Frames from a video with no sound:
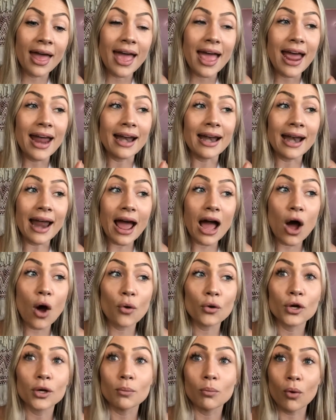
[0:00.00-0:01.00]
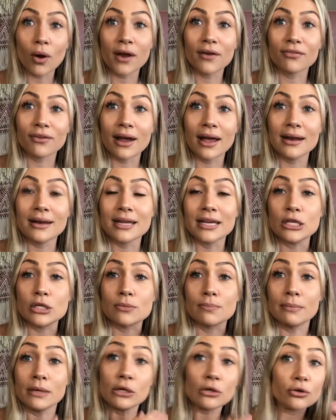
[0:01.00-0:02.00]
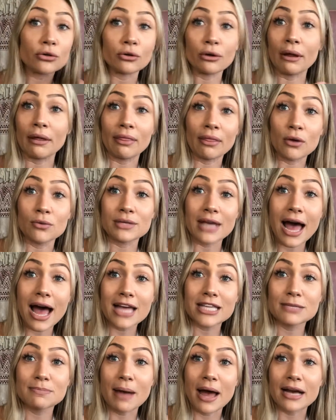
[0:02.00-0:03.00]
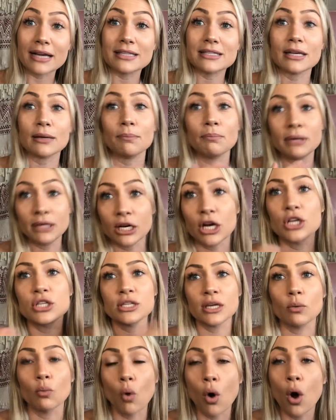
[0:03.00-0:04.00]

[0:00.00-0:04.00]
and now your boyfriend is mirroring those aspects because the